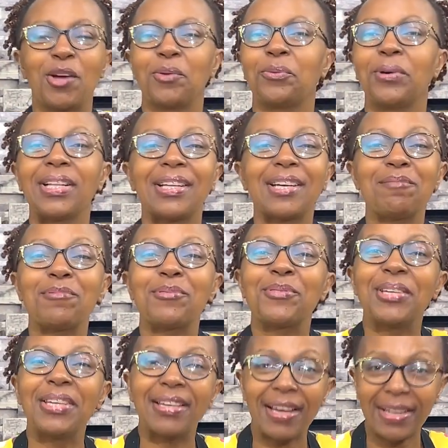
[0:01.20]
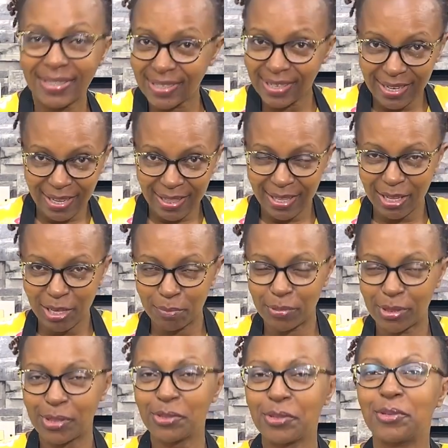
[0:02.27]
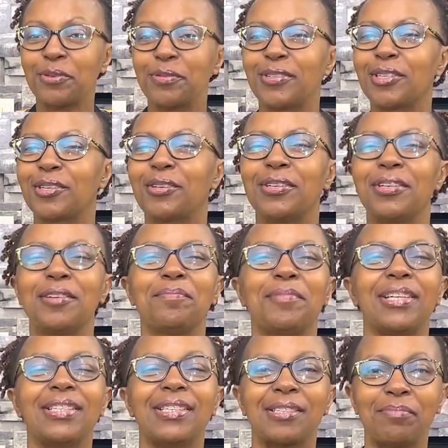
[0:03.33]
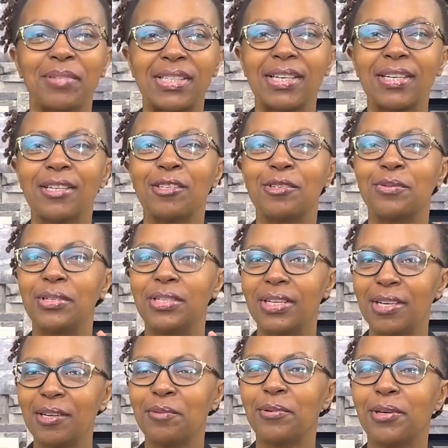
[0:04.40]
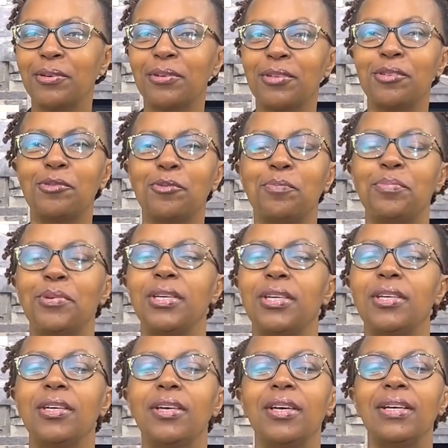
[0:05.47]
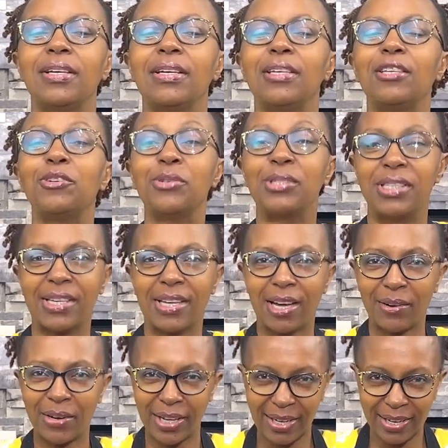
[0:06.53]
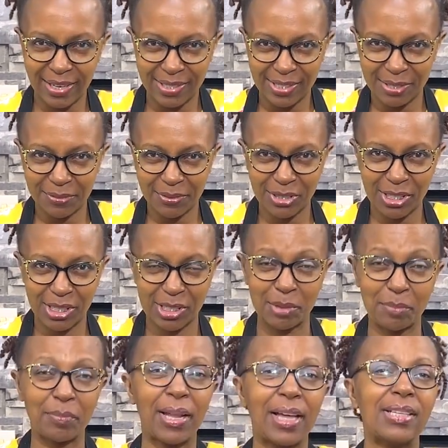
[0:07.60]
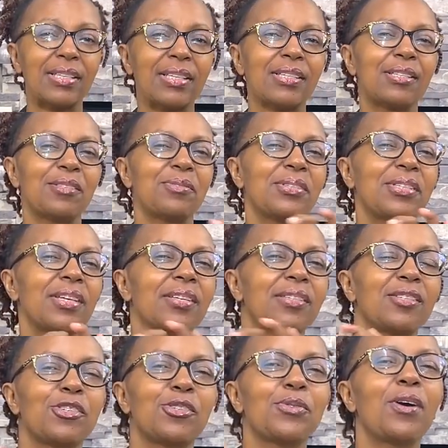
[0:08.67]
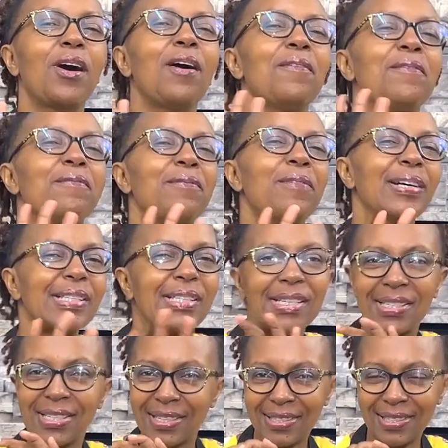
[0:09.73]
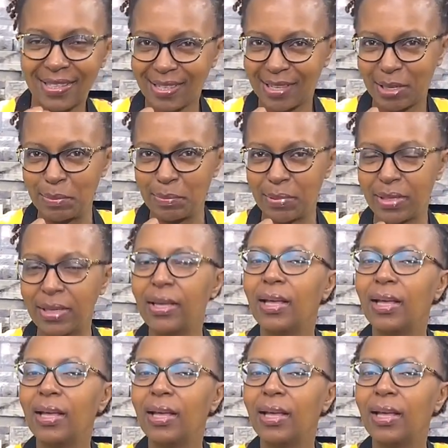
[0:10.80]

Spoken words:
Welcome to yet another episode of Jikoni Magic's Meza. Today we're going to be using our energy efficient appliances to just show how versatile they can be.